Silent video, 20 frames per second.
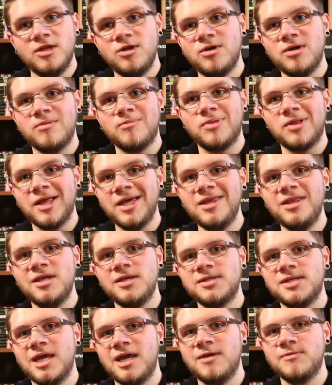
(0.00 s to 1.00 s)
you can play
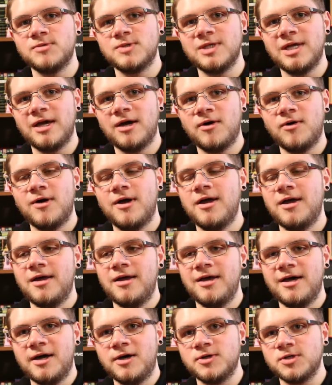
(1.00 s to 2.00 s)
these games now
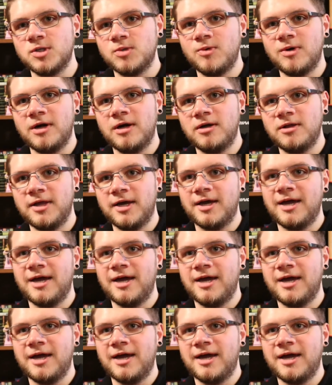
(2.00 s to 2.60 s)
elsewhere.